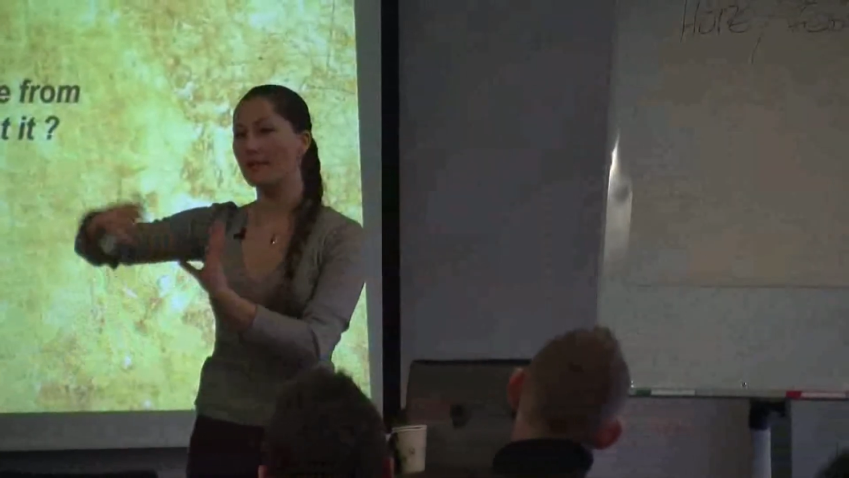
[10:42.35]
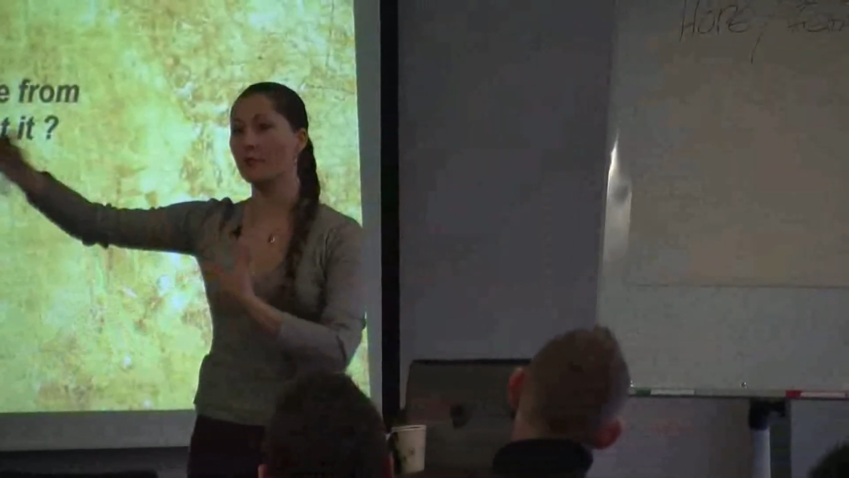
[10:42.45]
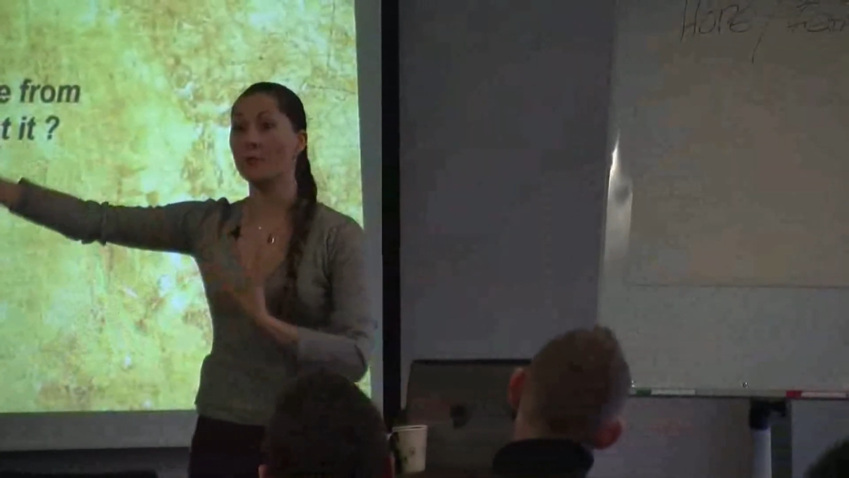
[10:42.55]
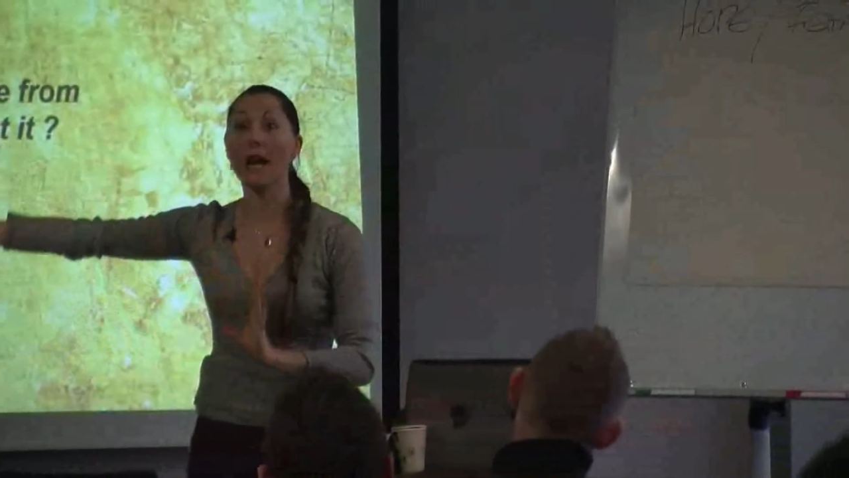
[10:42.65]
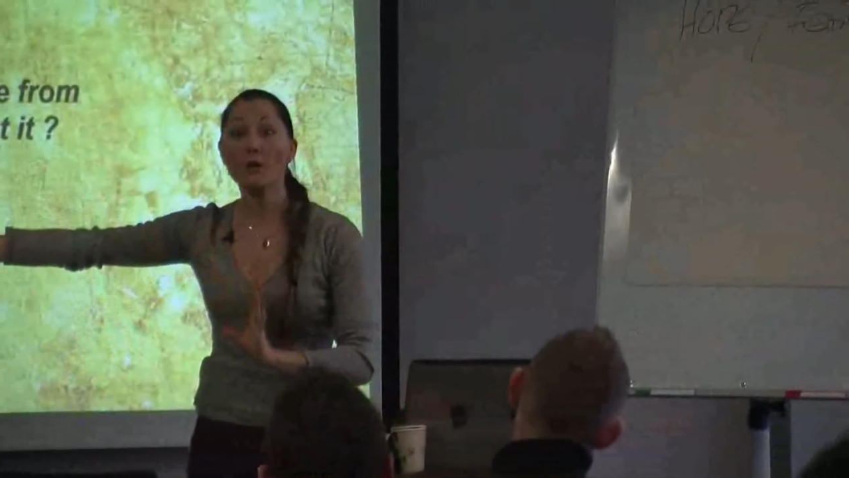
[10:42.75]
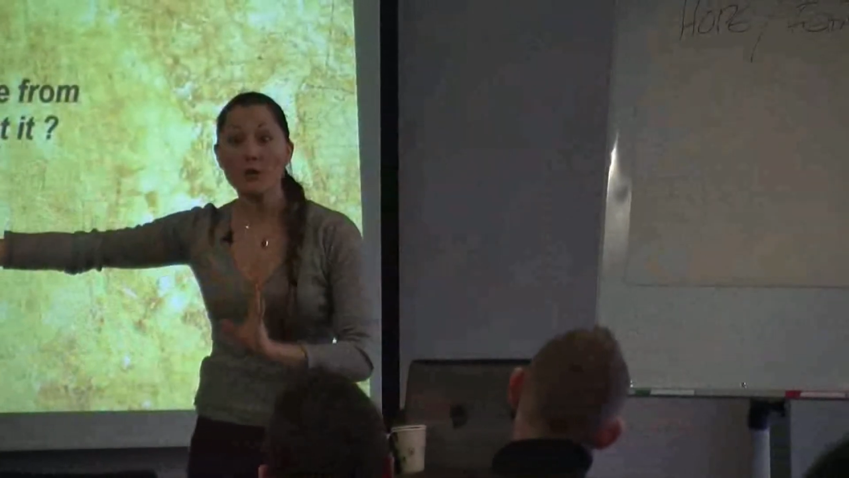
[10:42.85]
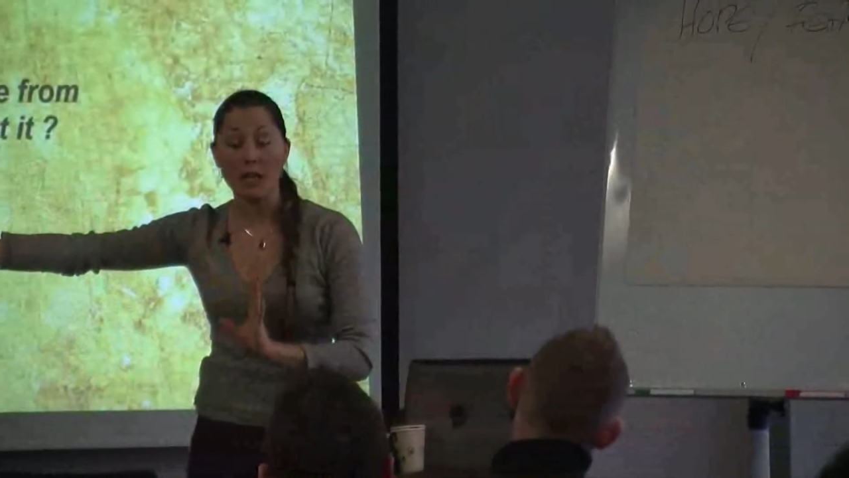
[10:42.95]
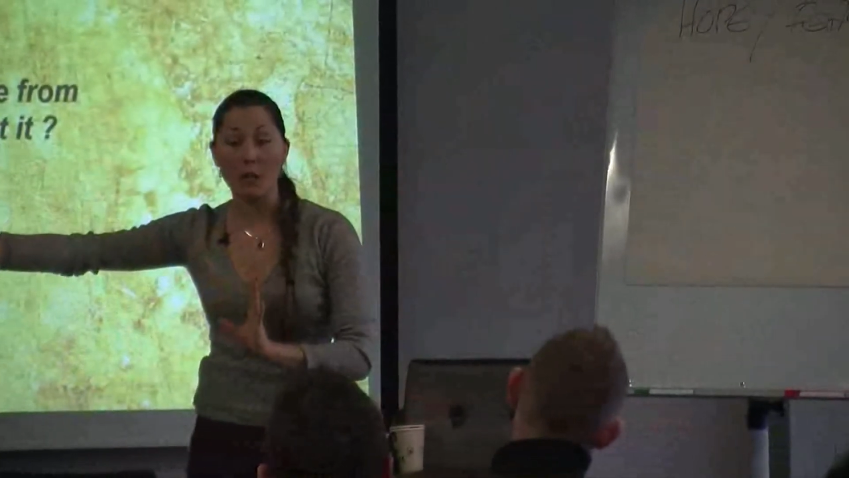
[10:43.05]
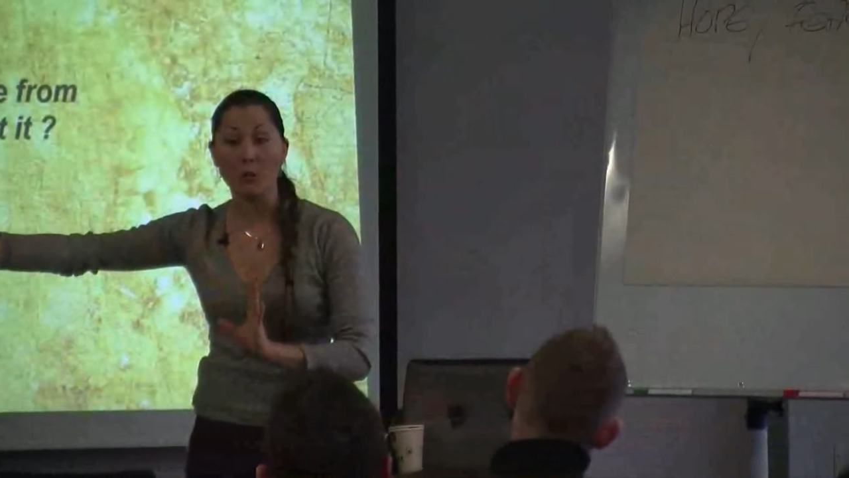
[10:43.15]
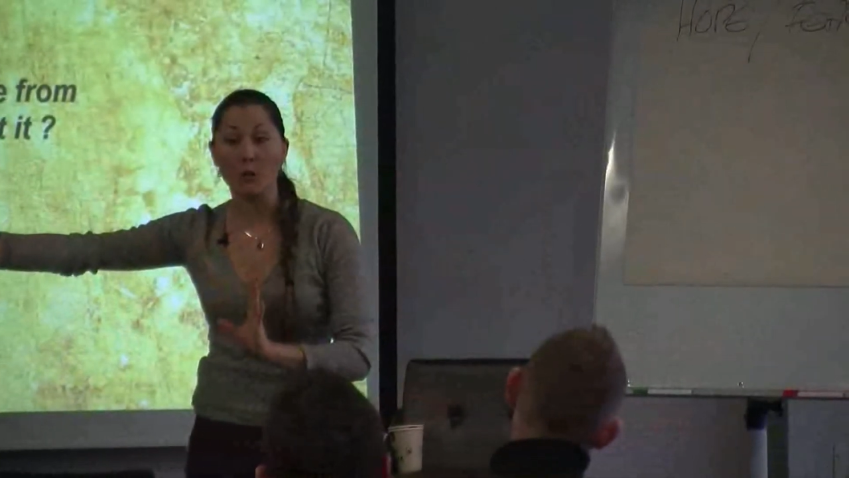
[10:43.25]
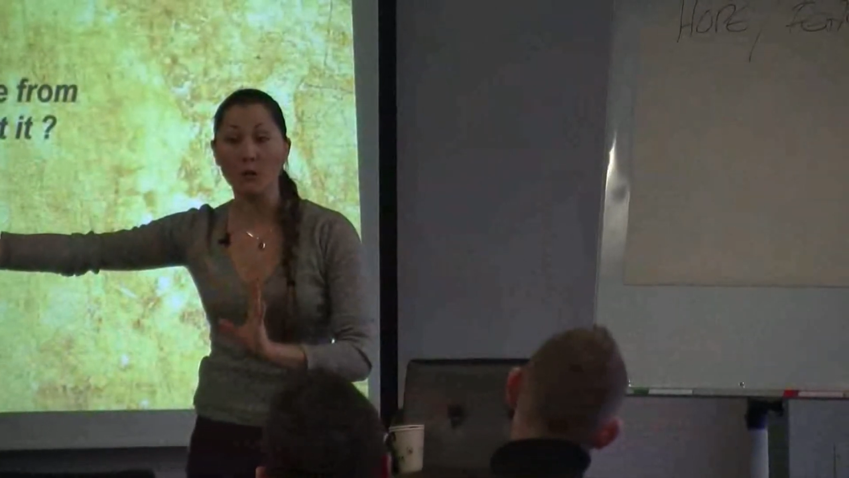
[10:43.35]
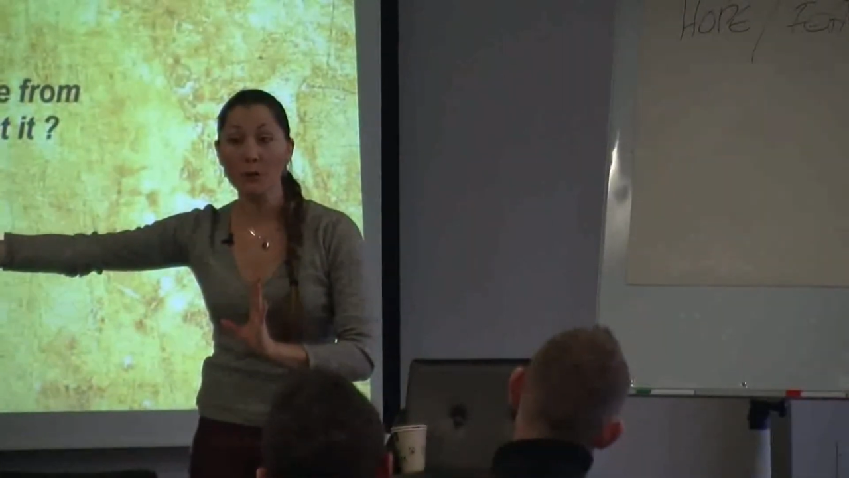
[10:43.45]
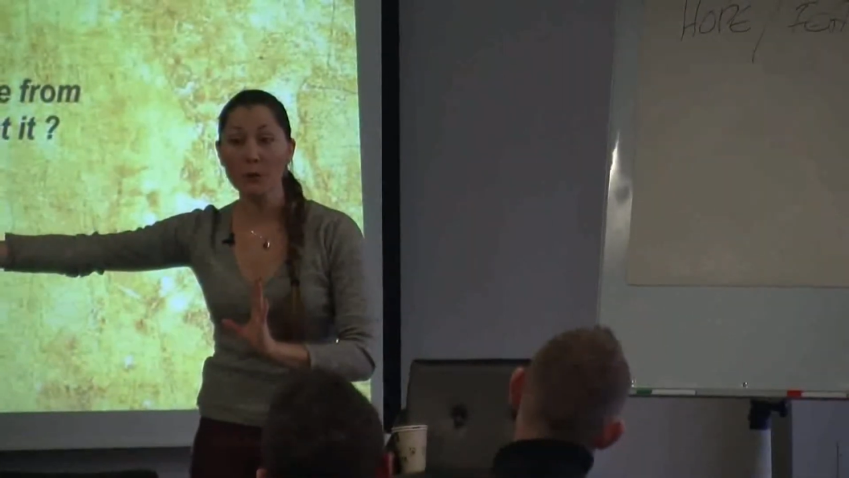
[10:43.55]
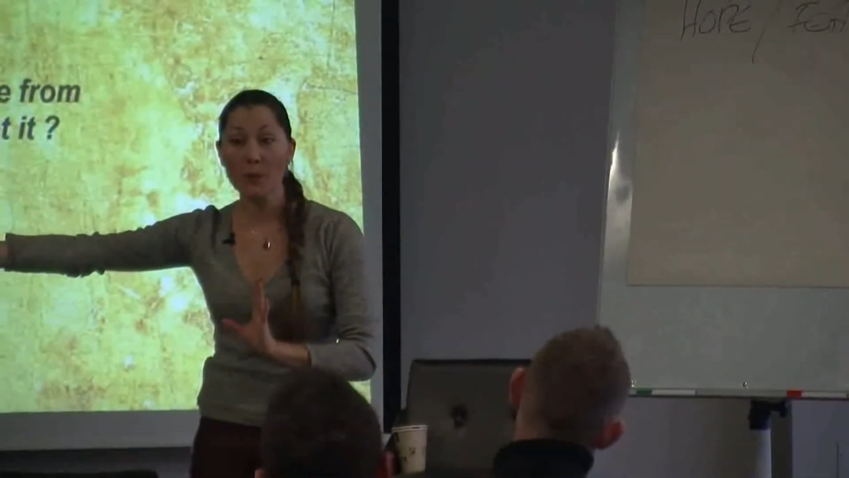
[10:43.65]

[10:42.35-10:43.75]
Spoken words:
from the outside world